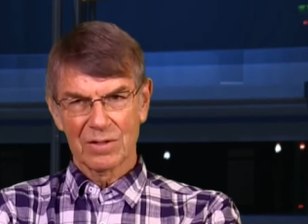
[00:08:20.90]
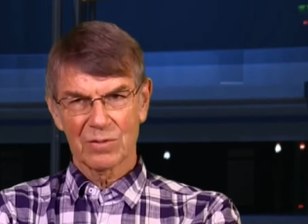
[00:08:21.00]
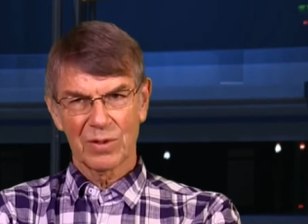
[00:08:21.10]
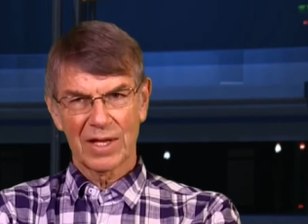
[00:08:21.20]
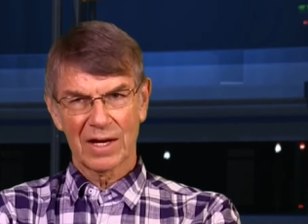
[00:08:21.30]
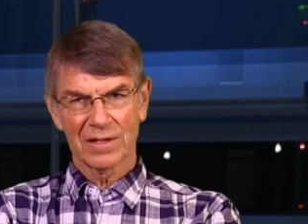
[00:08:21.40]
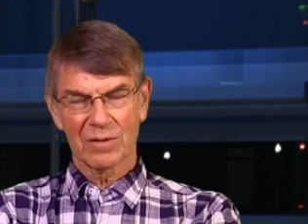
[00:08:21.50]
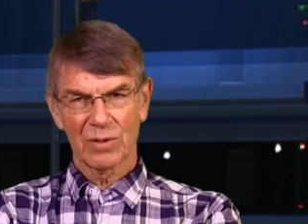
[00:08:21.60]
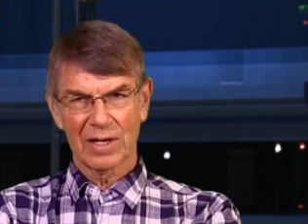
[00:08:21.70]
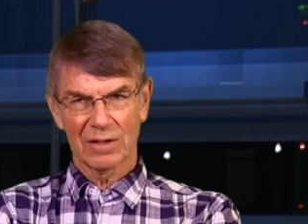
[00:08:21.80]
So with that, I
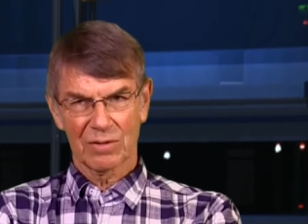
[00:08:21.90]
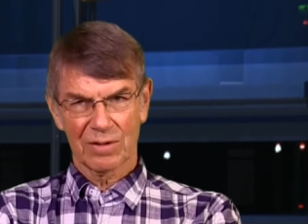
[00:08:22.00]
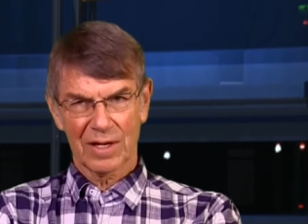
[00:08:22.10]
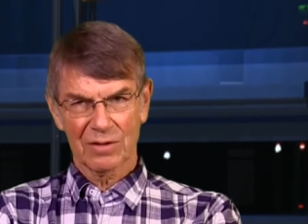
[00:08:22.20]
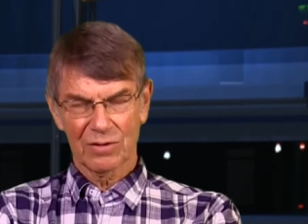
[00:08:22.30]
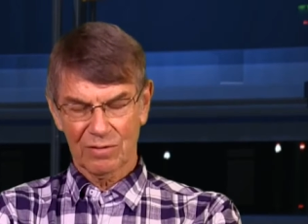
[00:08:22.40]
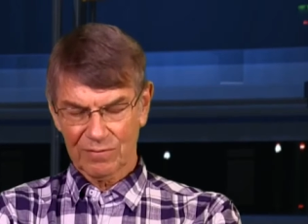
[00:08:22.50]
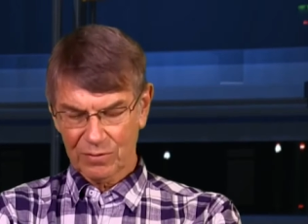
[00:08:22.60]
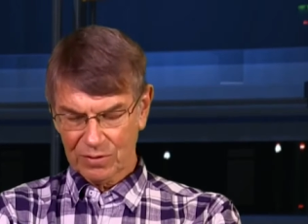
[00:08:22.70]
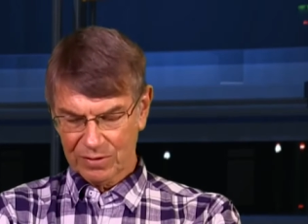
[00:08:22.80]
would like to thank you
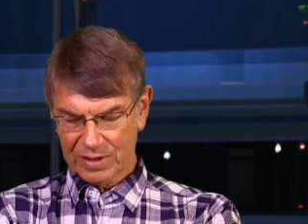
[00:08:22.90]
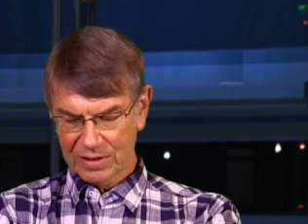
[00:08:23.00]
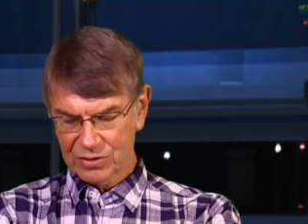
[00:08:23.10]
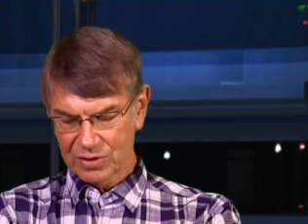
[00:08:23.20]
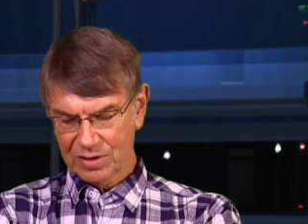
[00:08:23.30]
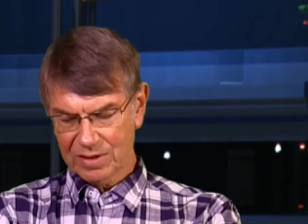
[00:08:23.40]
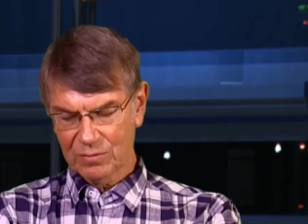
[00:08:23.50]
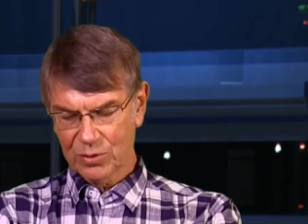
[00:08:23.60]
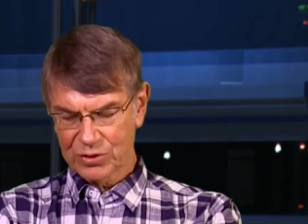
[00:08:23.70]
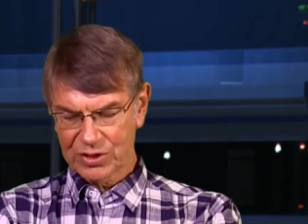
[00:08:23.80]
for your attention
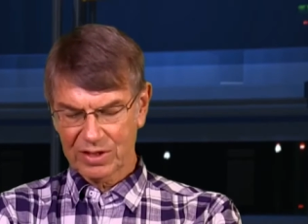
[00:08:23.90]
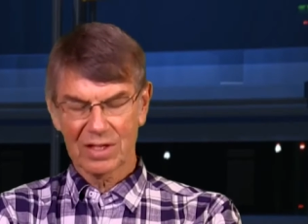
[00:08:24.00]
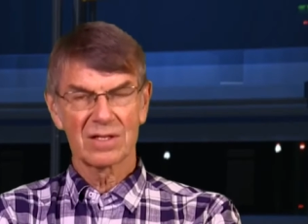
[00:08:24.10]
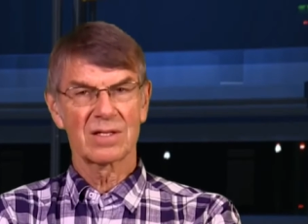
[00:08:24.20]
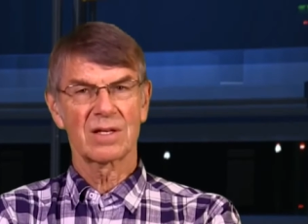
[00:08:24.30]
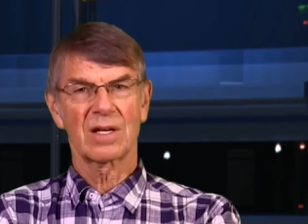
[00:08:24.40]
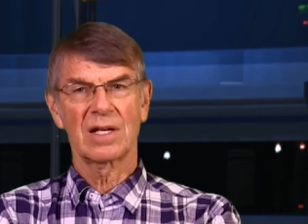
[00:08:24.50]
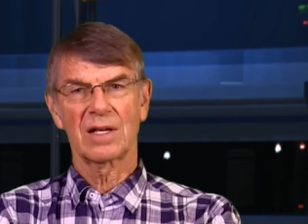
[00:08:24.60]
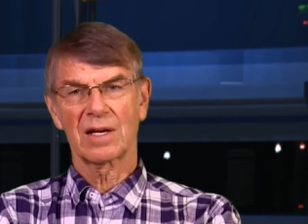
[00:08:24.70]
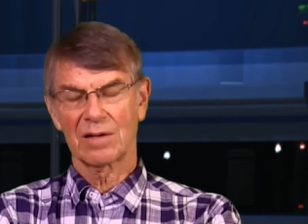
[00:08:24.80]
and watching this
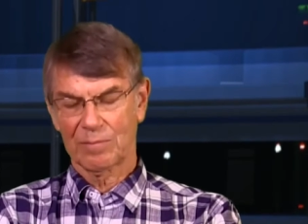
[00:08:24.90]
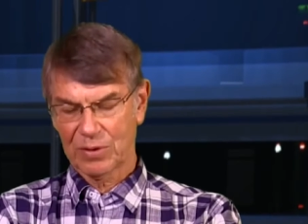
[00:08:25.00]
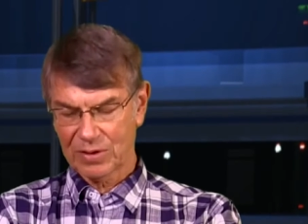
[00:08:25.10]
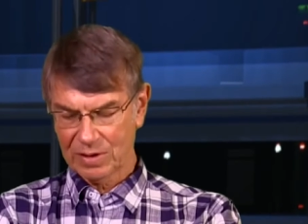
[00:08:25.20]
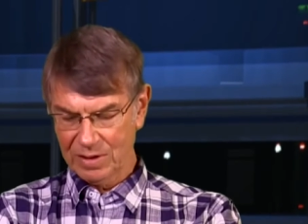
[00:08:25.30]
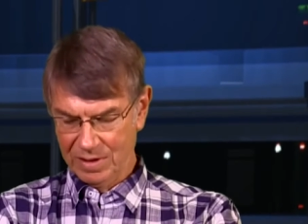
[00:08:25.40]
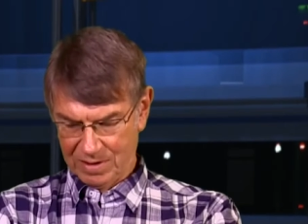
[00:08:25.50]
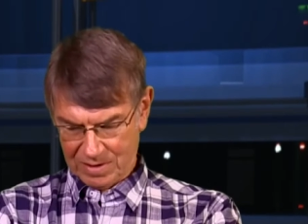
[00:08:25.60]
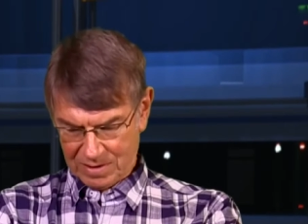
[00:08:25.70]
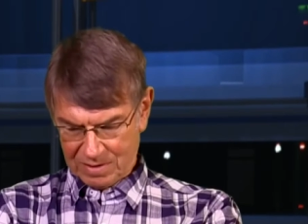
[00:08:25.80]
Clinical Pearl
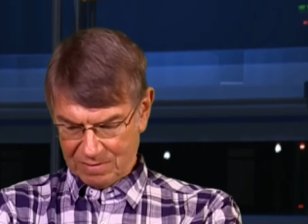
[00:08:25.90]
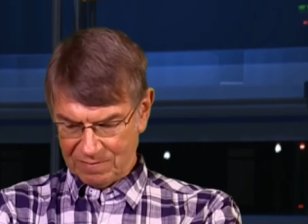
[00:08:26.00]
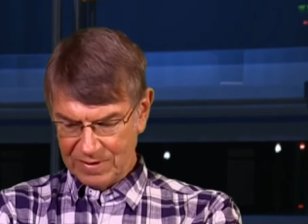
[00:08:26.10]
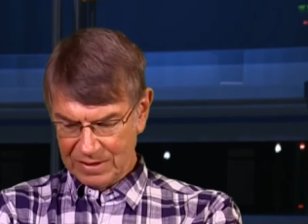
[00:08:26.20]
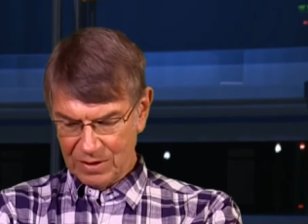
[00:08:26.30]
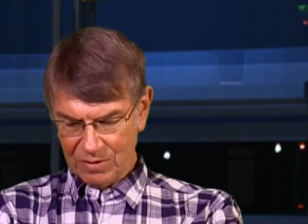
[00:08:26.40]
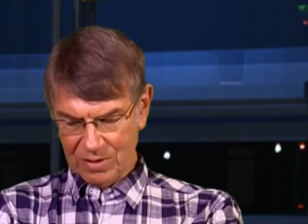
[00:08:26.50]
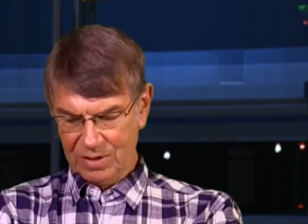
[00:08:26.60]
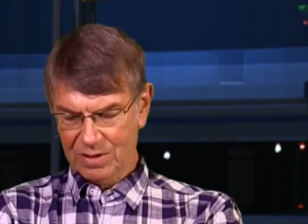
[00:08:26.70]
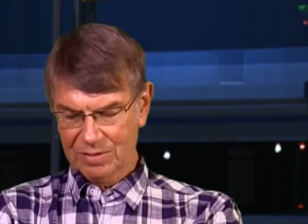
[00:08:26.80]
video
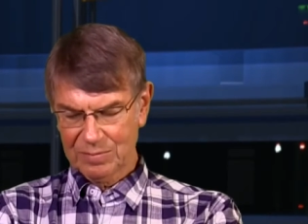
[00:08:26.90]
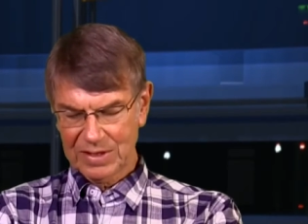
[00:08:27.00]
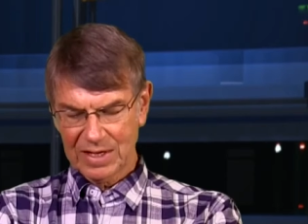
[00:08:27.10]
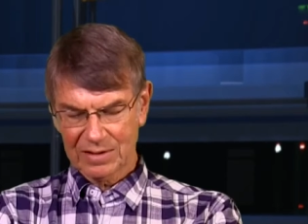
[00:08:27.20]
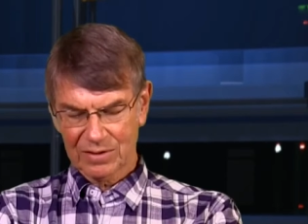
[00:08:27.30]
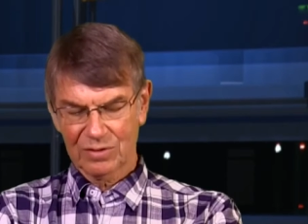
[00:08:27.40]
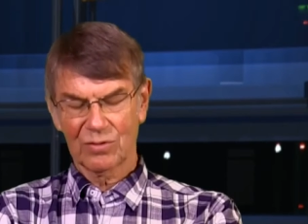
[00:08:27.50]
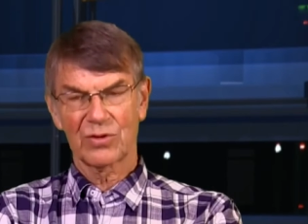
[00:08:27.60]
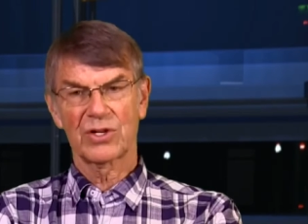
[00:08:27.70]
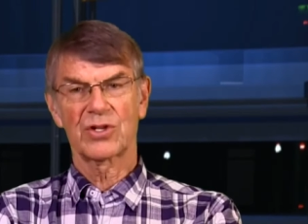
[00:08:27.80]
on
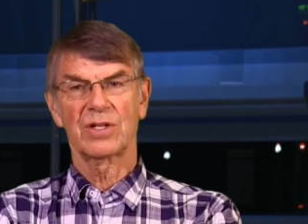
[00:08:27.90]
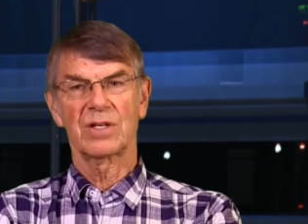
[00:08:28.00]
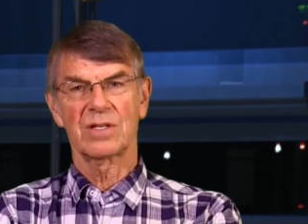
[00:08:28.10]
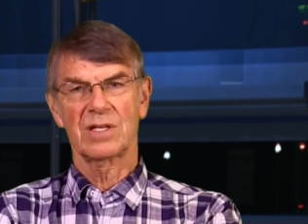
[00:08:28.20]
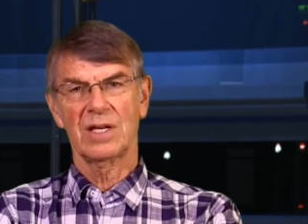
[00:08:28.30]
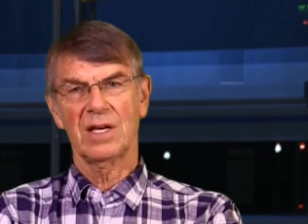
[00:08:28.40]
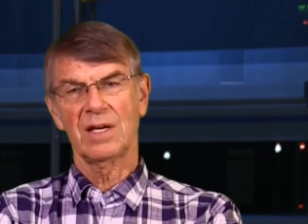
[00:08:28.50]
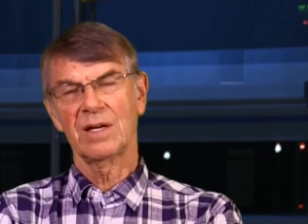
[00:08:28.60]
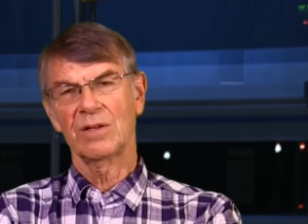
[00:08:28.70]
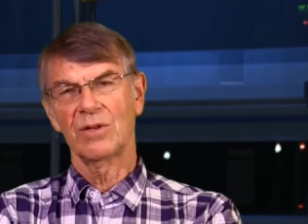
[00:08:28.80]

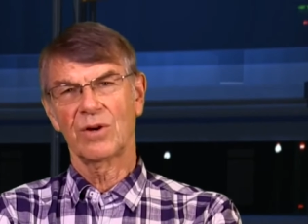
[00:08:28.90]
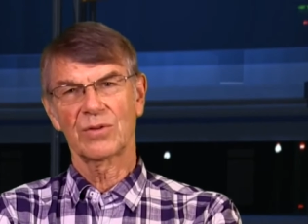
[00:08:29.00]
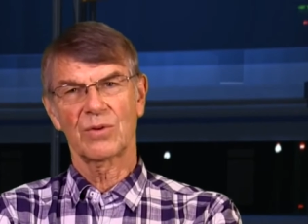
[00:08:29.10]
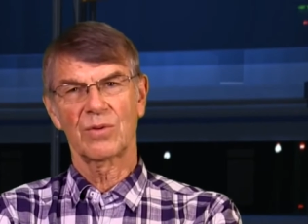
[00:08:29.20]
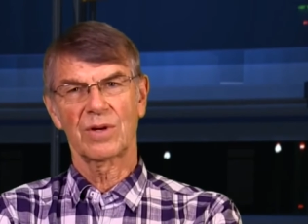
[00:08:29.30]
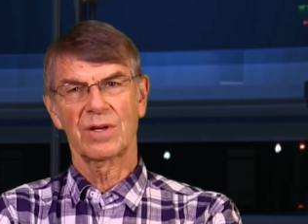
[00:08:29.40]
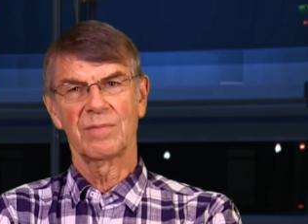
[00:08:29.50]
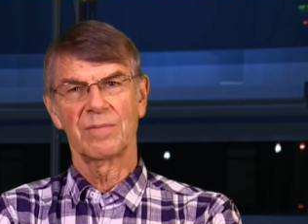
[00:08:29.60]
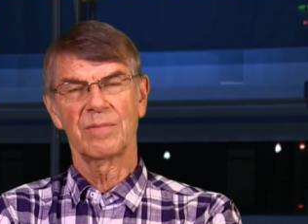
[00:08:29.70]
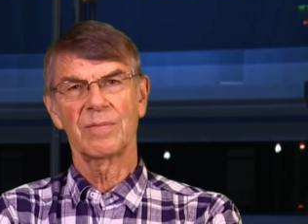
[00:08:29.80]
pediatricnutritionce.org.
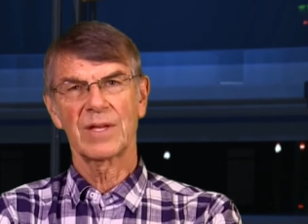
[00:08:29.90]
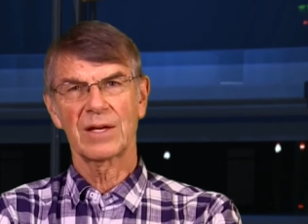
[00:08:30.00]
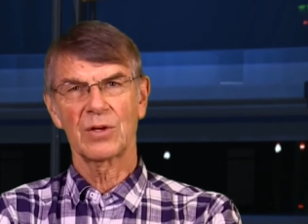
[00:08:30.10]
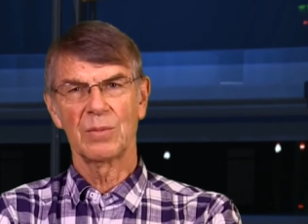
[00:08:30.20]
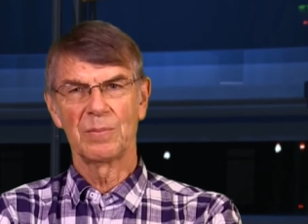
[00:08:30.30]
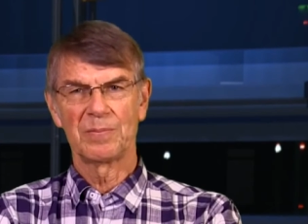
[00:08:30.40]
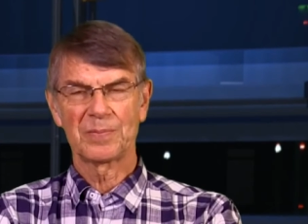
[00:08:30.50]
Thank you.